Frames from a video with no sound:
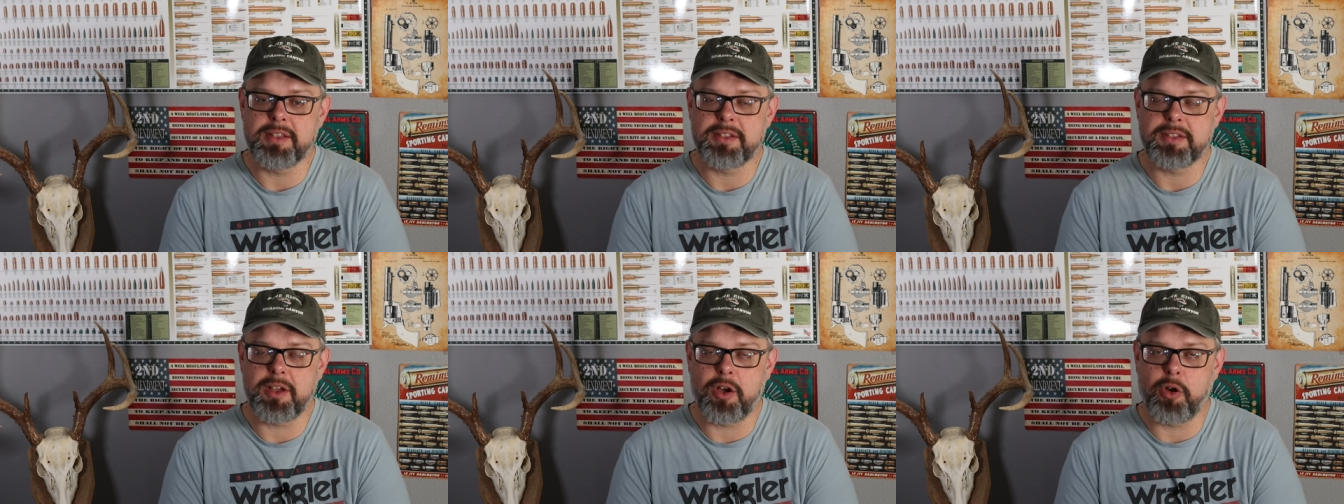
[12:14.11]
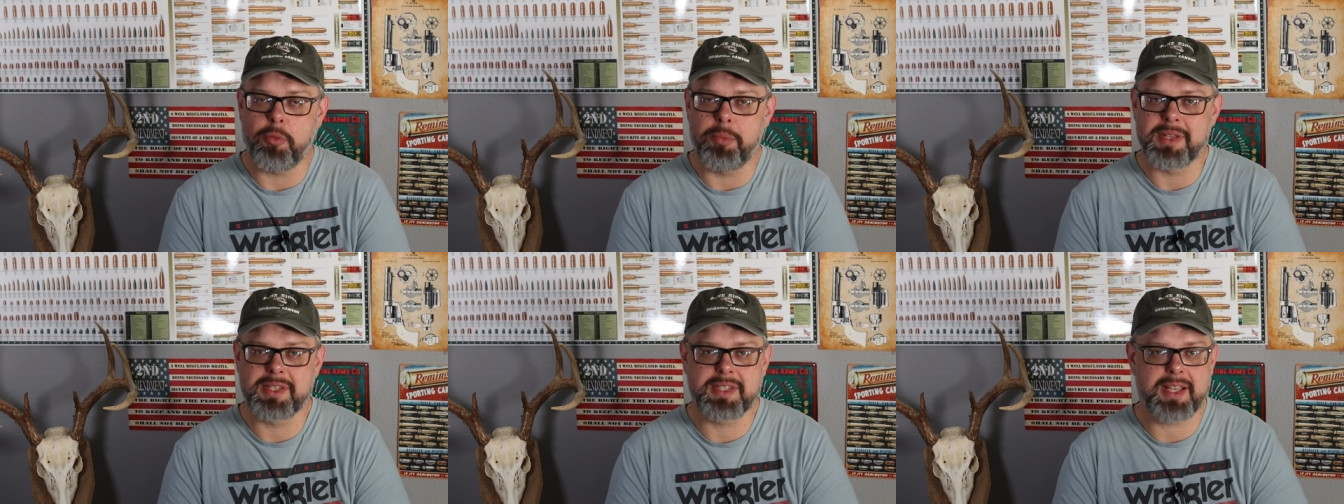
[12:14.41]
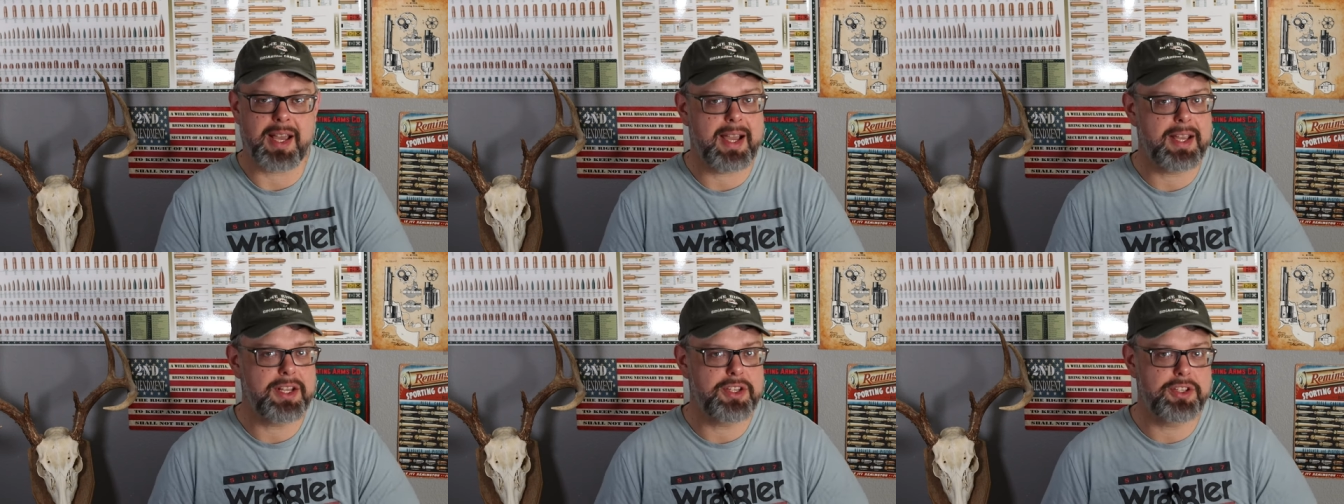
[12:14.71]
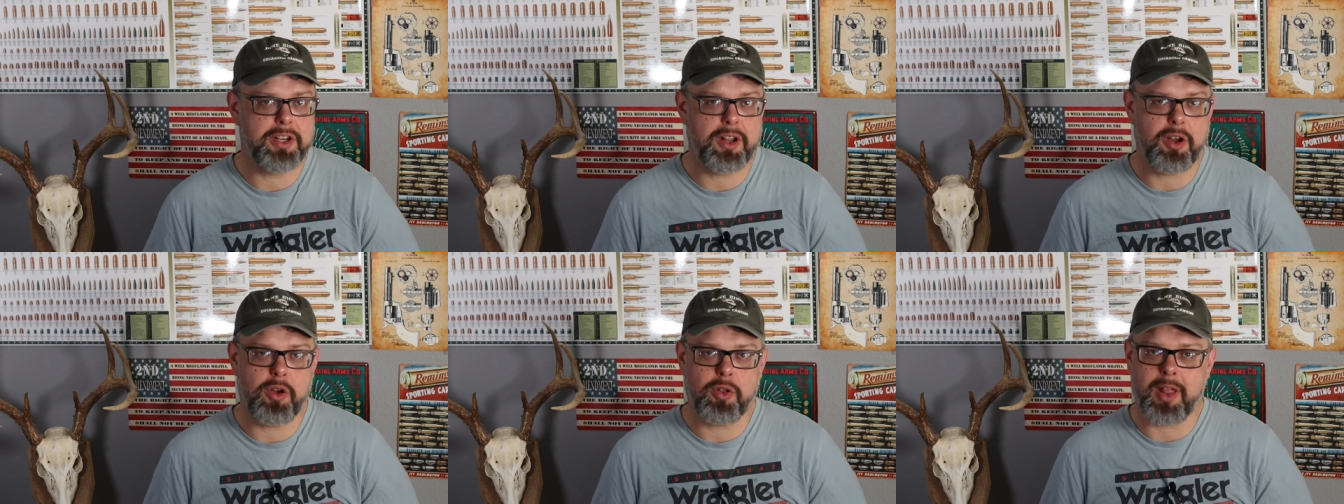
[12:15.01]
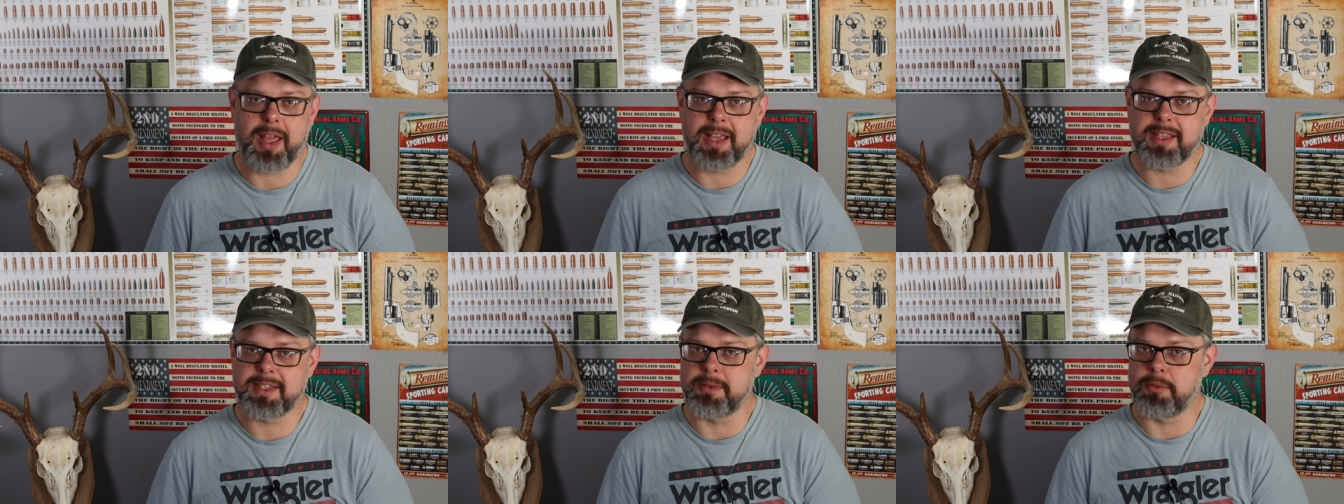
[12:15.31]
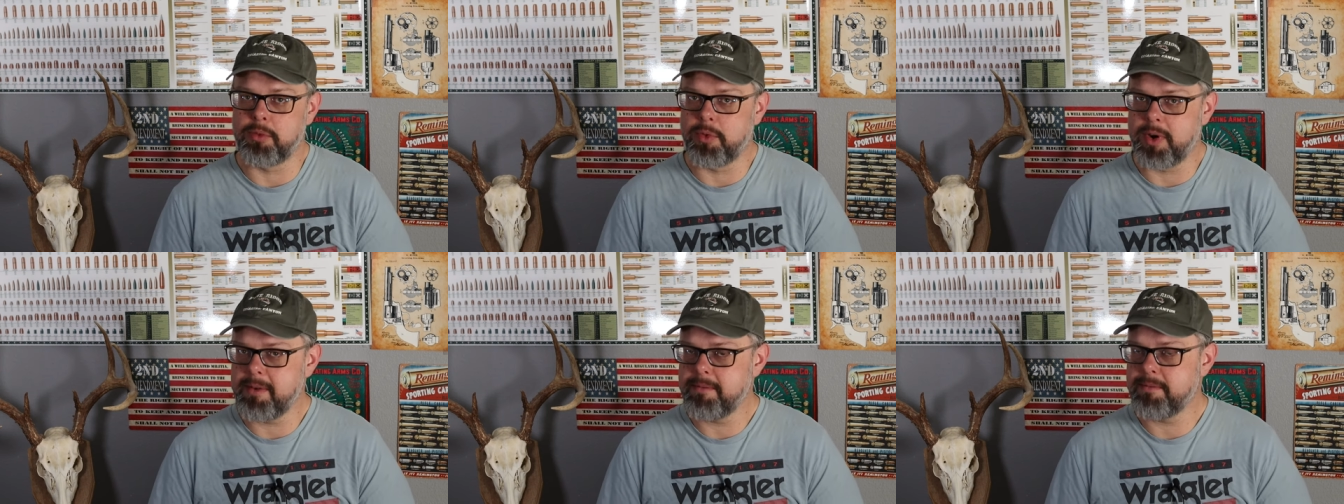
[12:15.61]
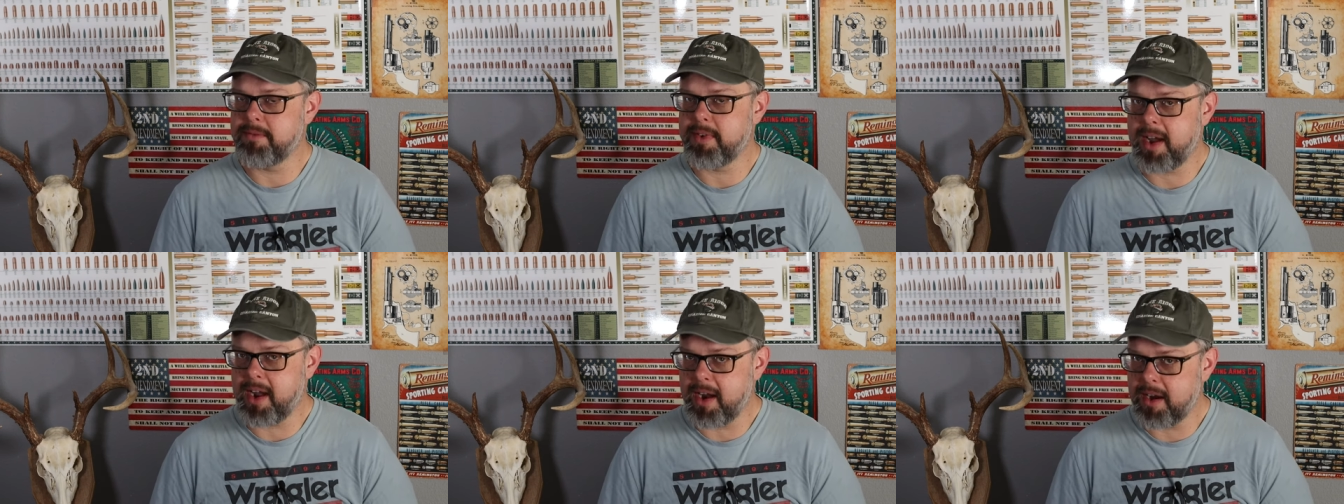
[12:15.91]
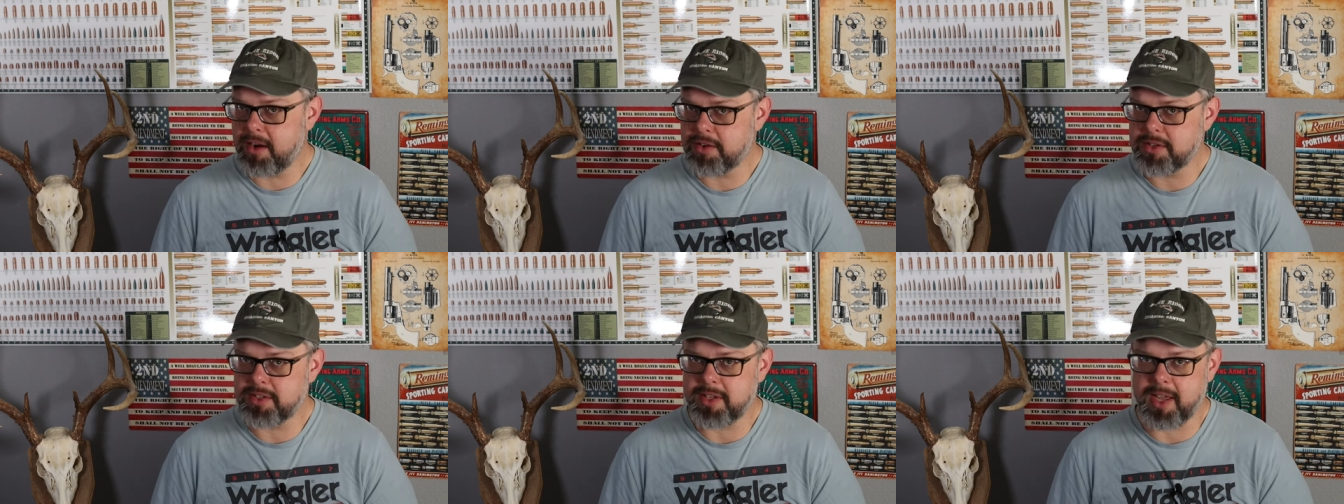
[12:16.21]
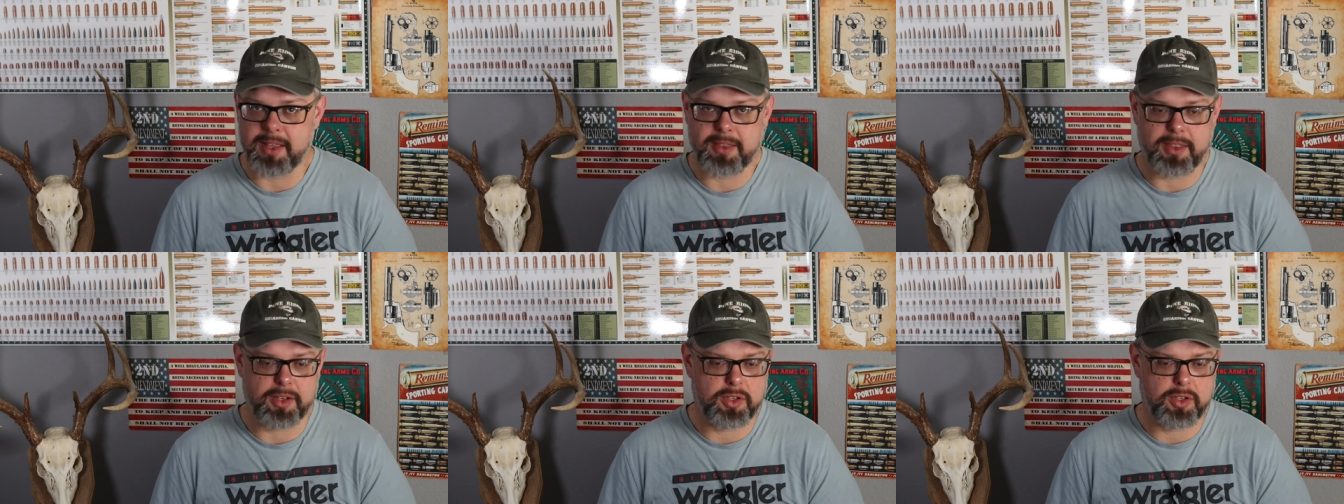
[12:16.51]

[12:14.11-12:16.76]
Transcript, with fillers: so besides, you know, like some rimfires like